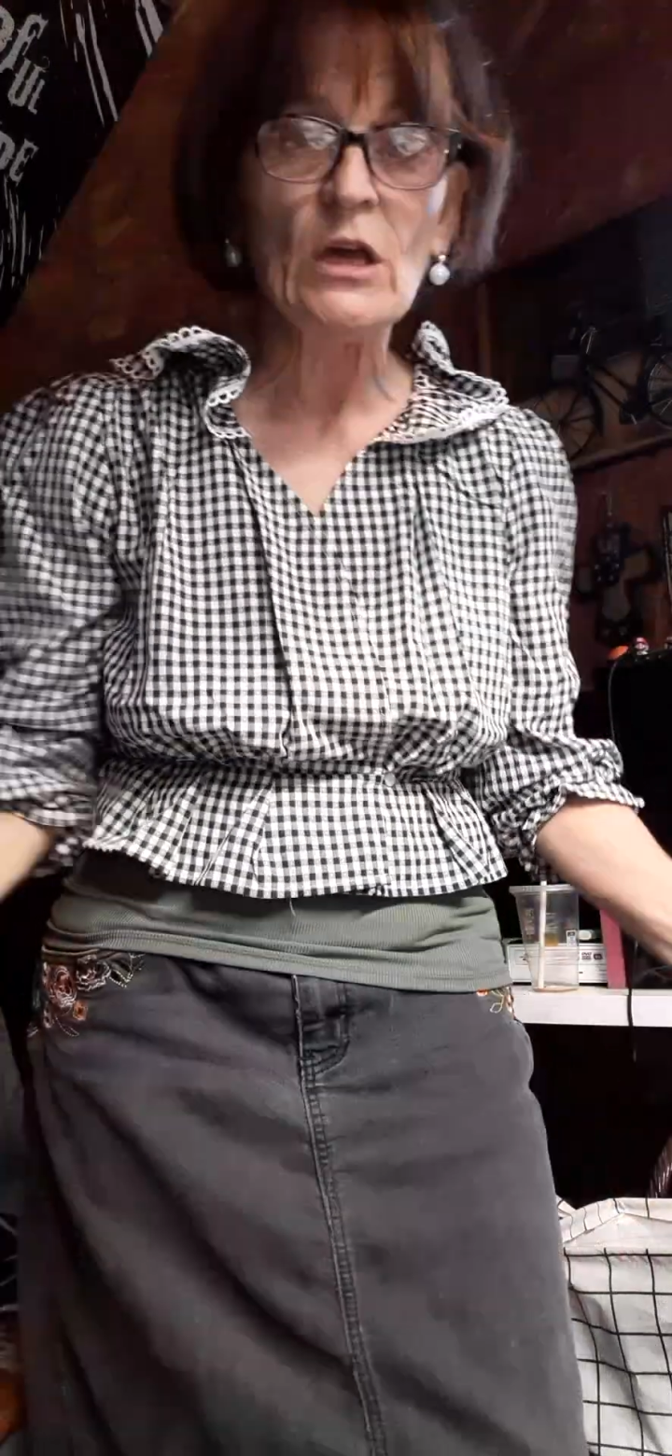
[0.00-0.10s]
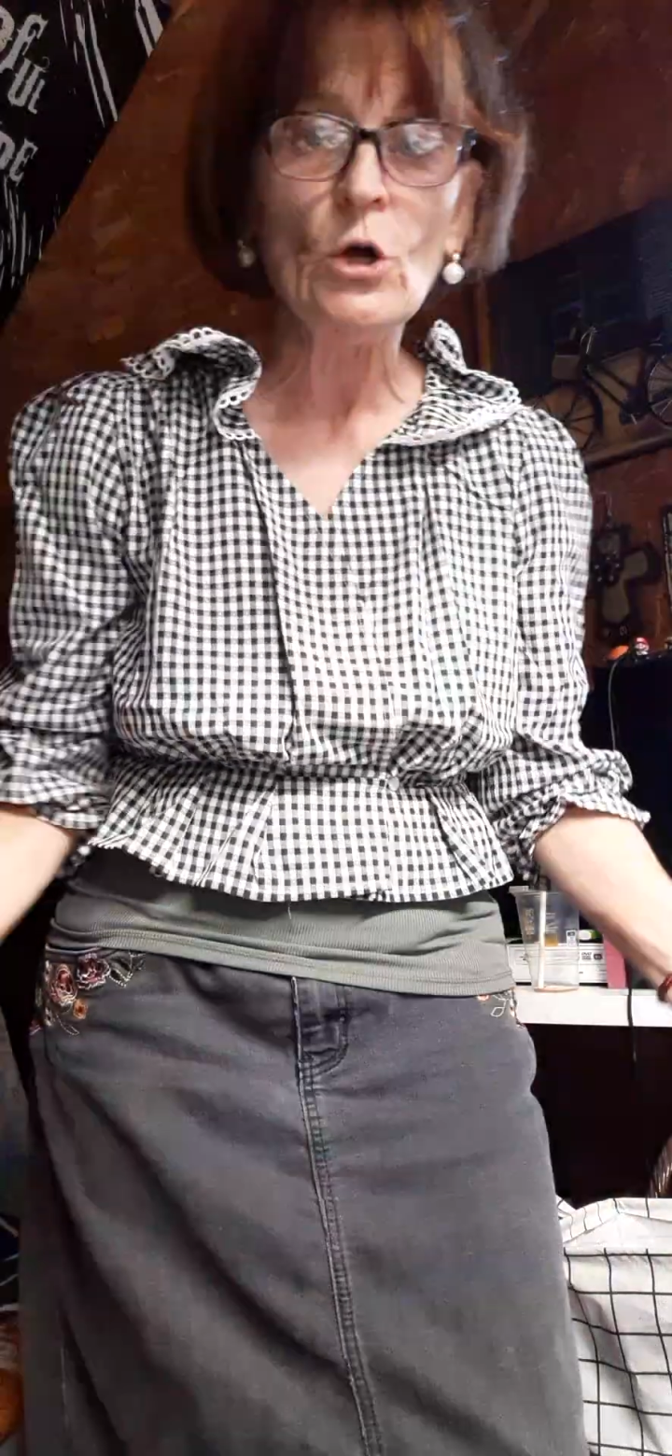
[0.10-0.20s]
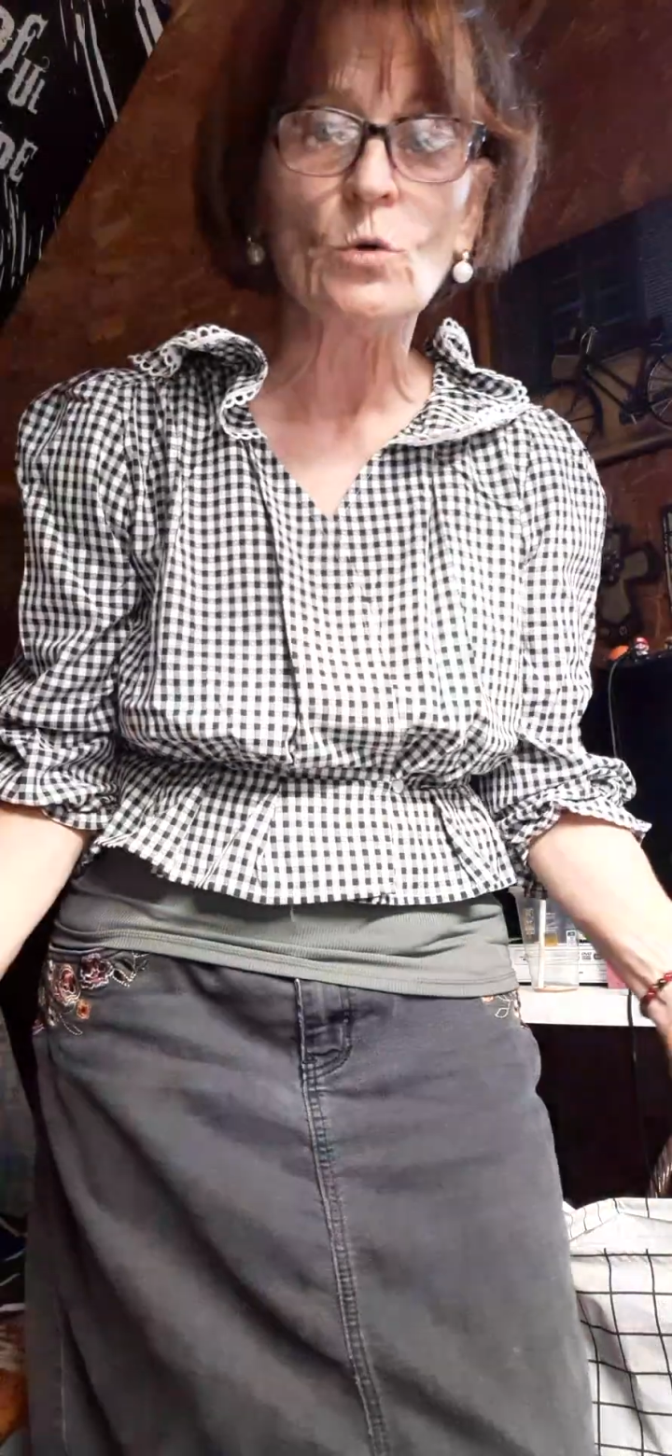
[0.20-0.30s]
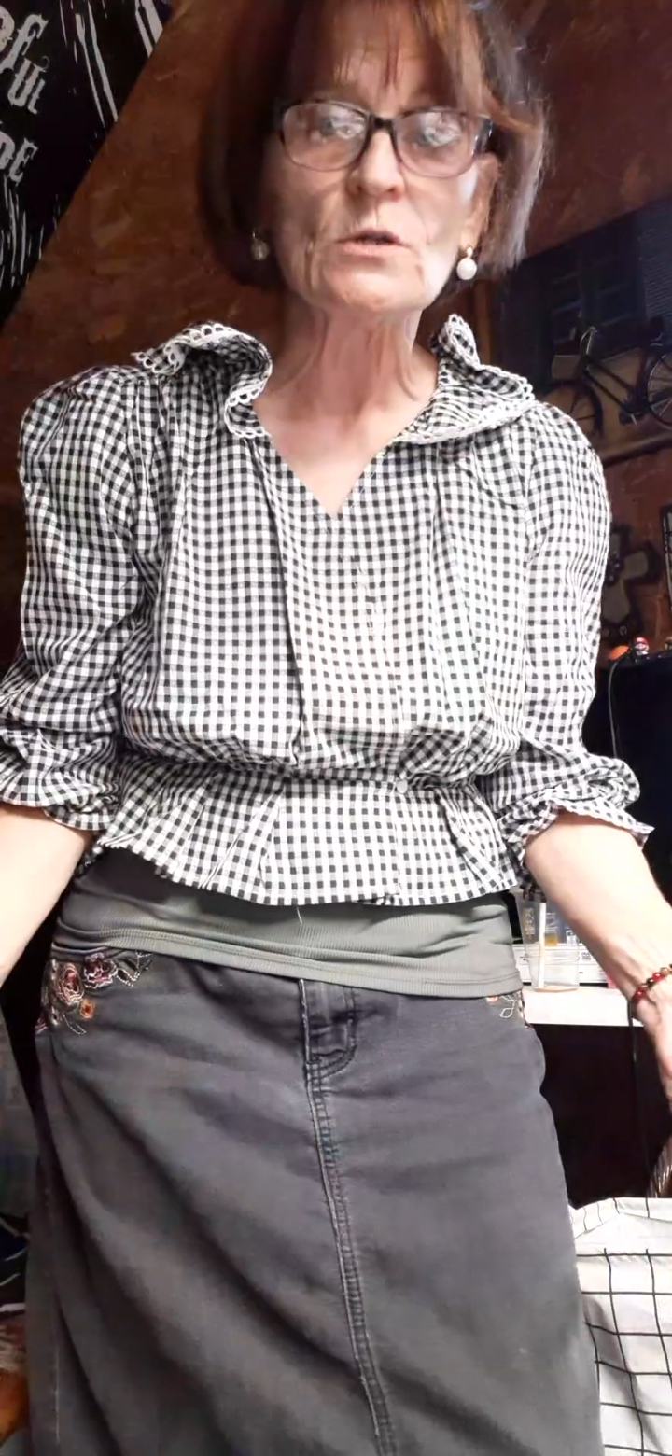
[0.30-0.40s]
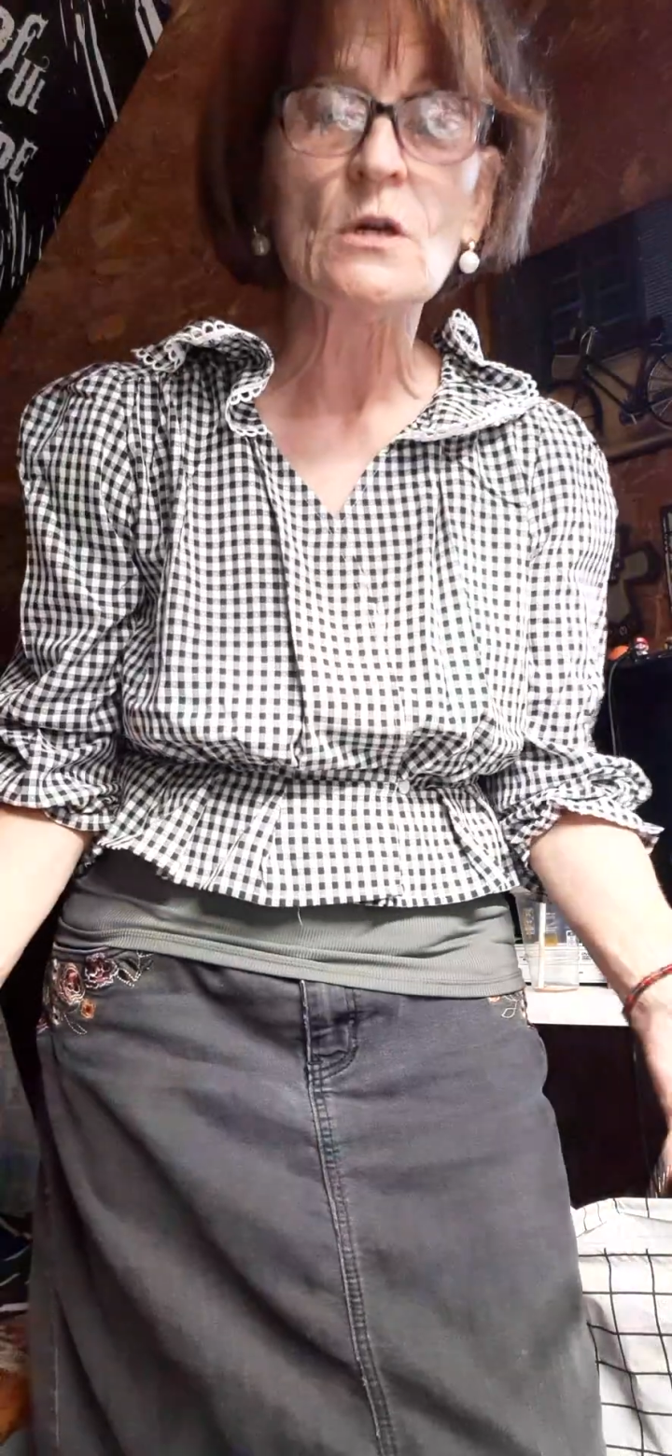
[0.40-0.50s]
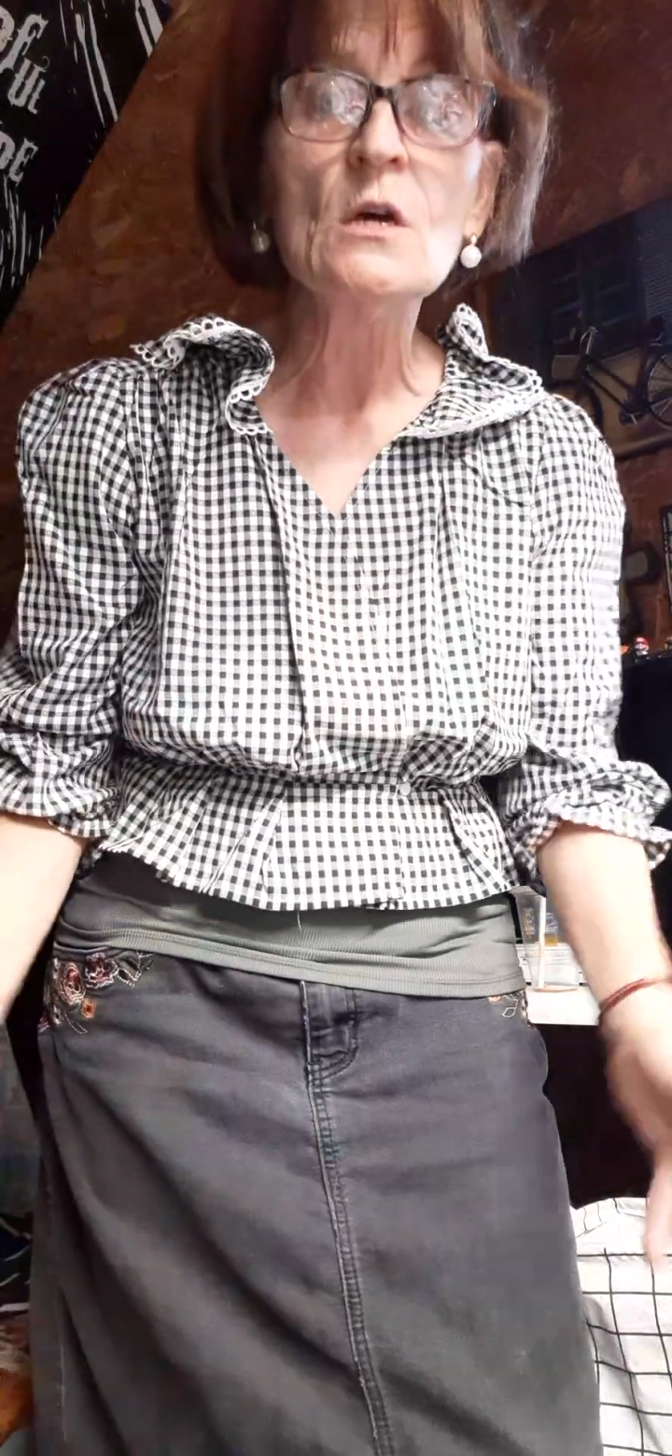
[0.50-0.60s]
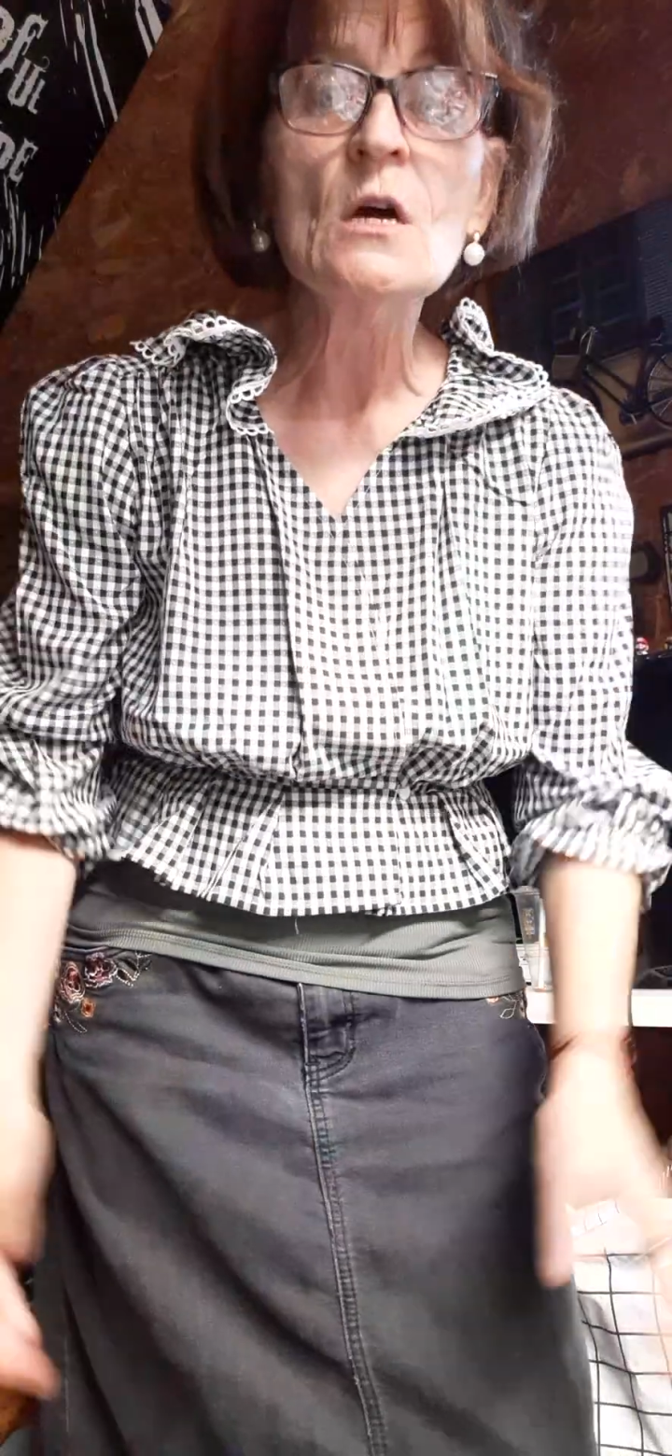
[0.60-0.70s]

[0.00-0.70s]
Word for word: cute.